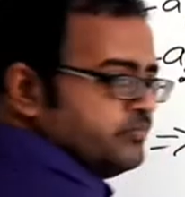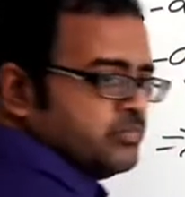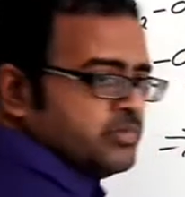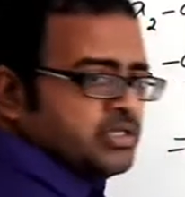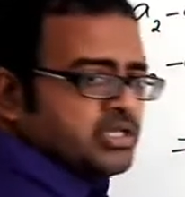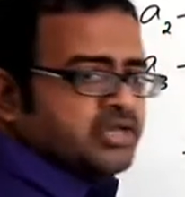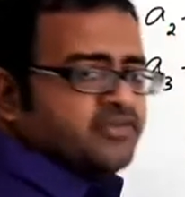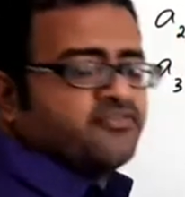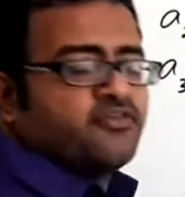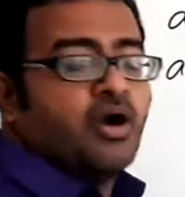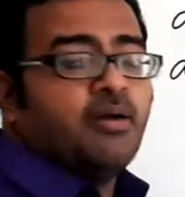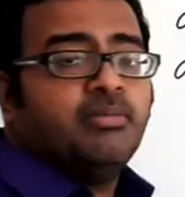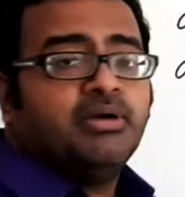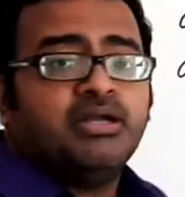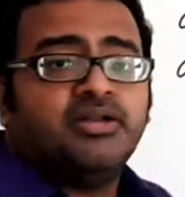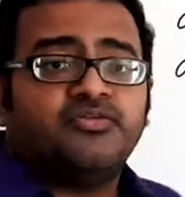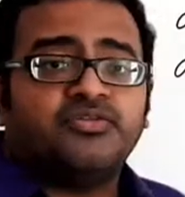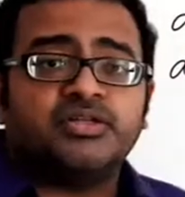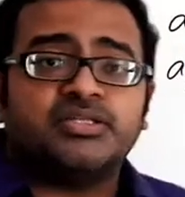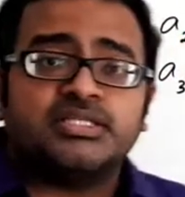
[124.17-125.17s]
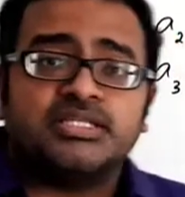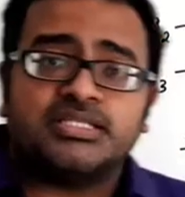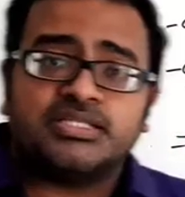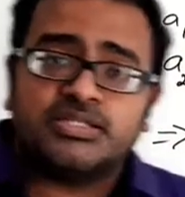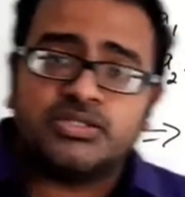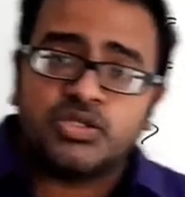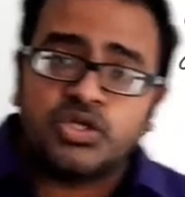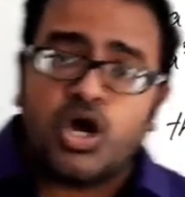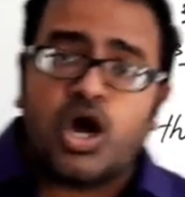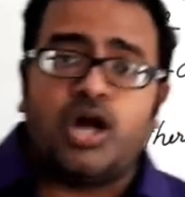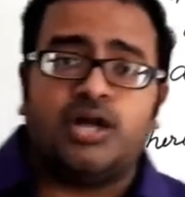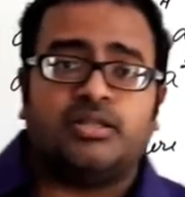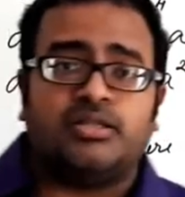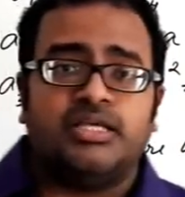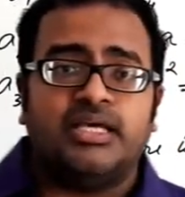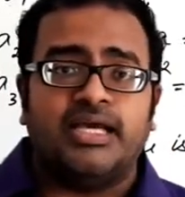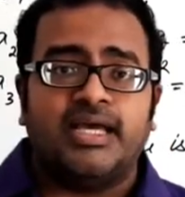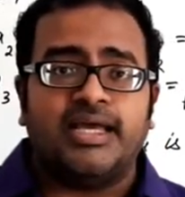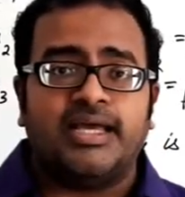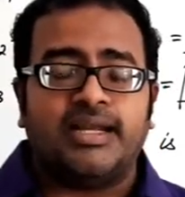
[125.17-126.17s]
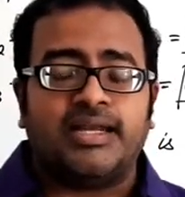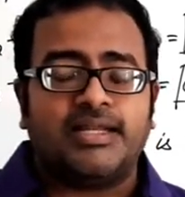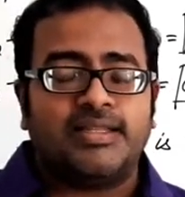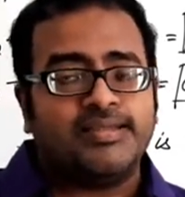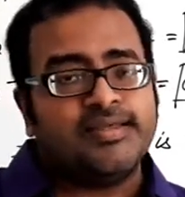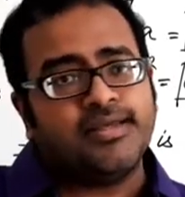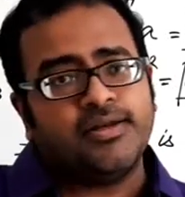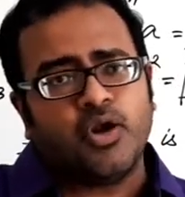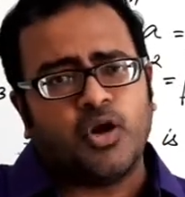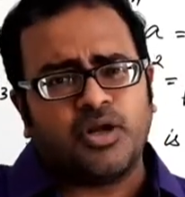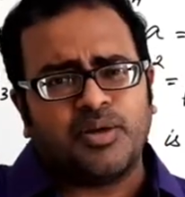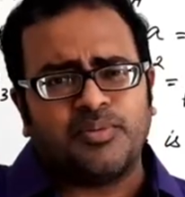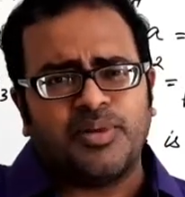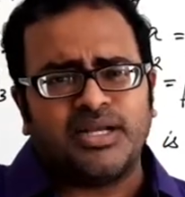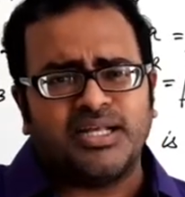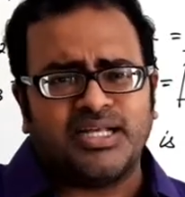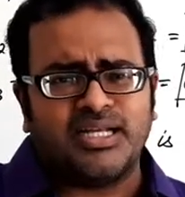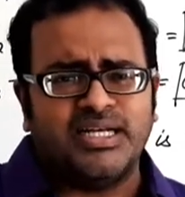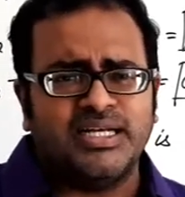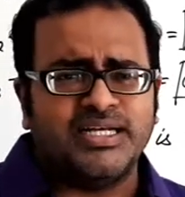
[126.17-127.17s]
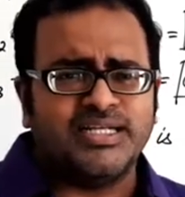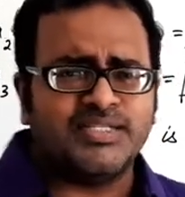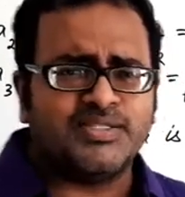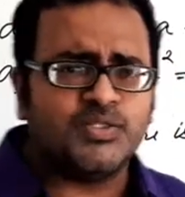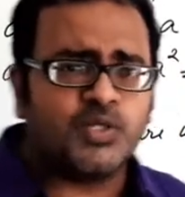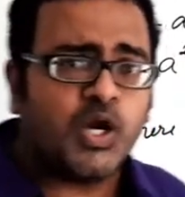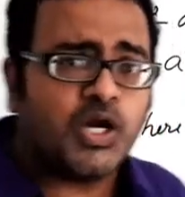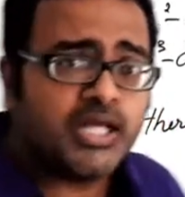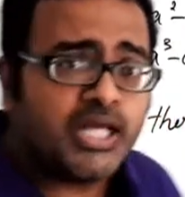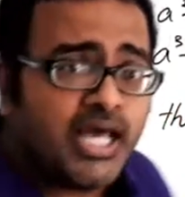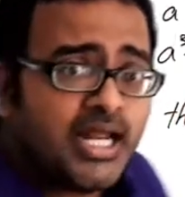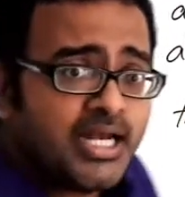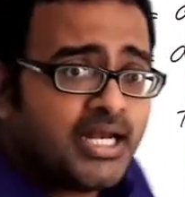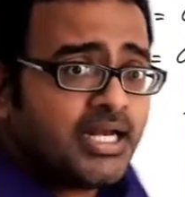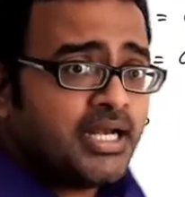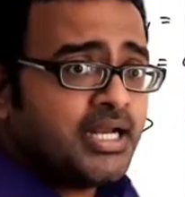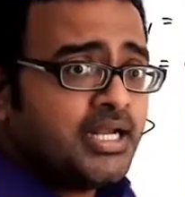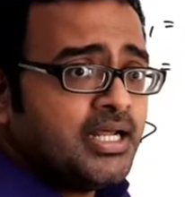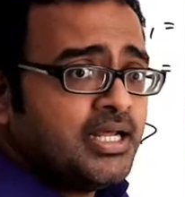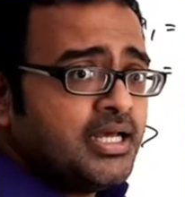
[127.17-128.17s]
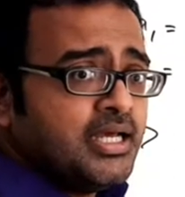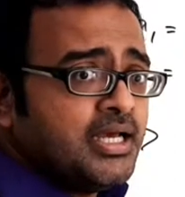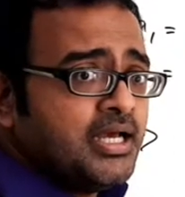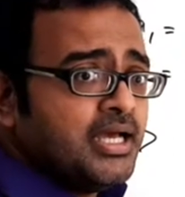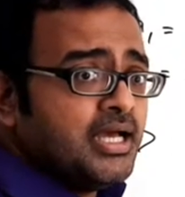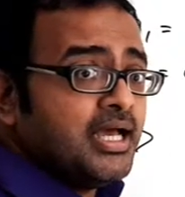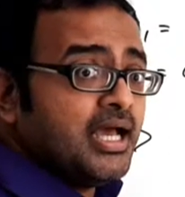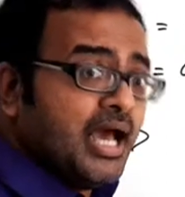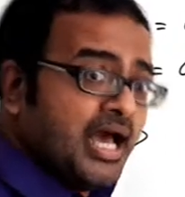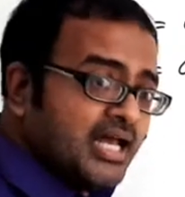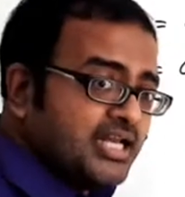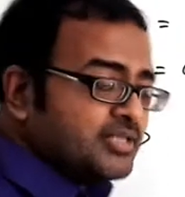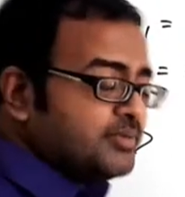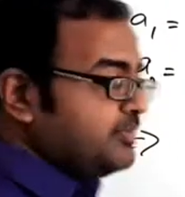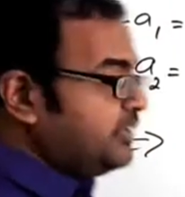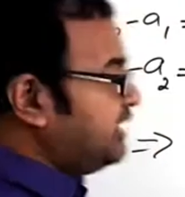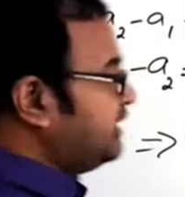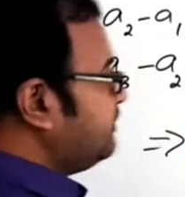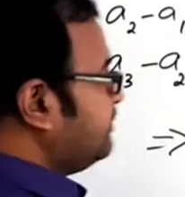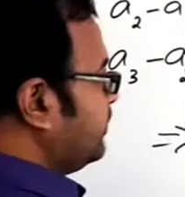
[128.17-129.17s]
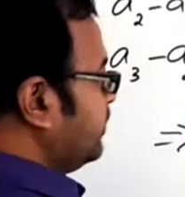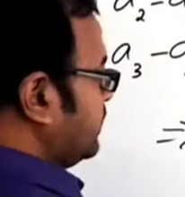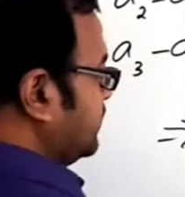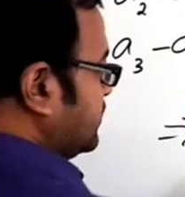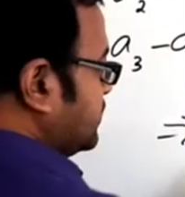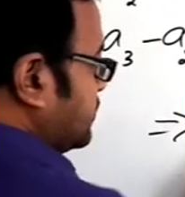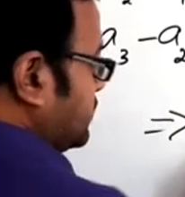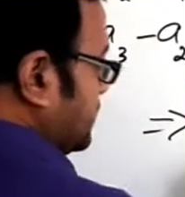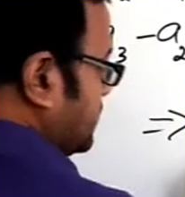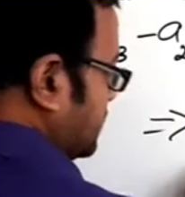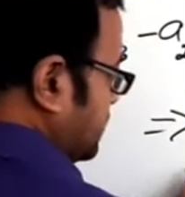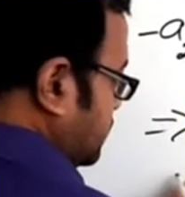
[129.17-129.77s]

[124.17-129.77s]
If common difference is not there, then automatically it is not an arithmetic progression.